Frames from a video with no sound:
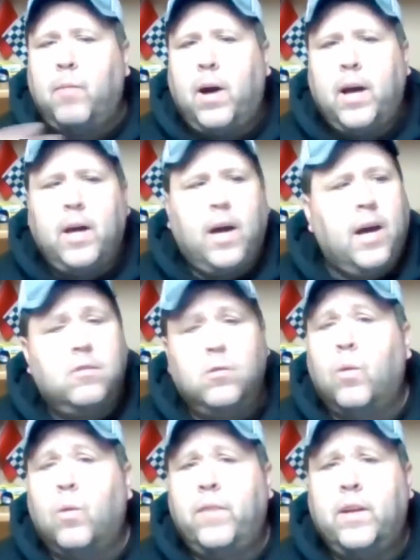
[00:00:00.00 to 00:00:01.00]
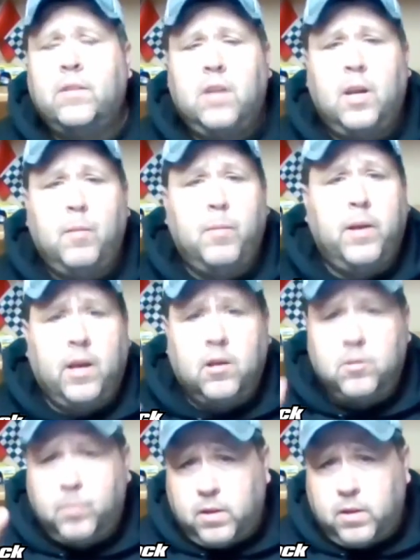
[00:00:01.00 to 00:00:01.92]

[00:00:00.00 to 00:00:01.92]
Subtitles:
In my eyes, no offense to anybody else,